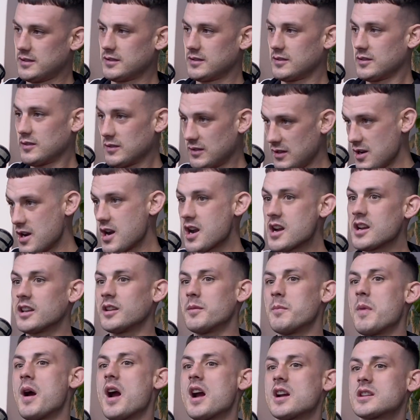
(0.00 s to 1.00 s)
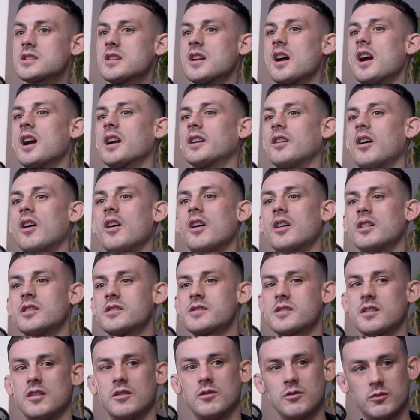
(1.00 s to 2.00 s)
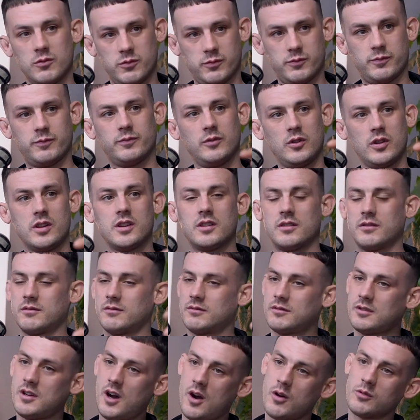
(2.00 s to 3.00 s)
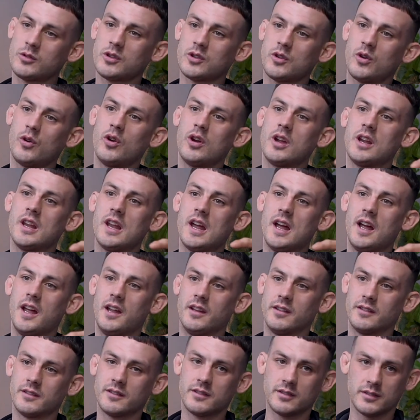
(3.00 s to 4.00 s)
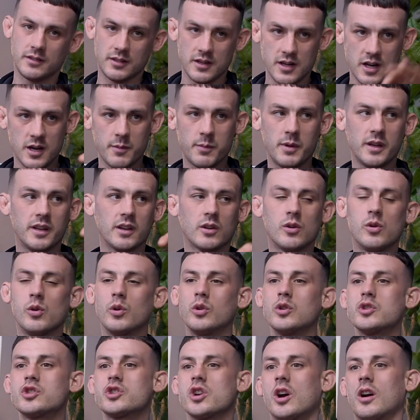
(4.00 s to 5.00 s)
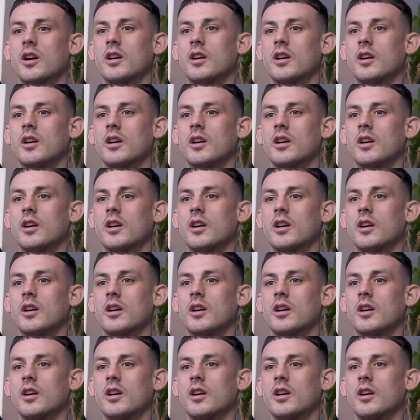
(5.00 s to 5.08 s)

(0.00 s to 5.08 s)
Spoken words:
Learning the martial art also, like, go to Thailand, learn a bit of culture.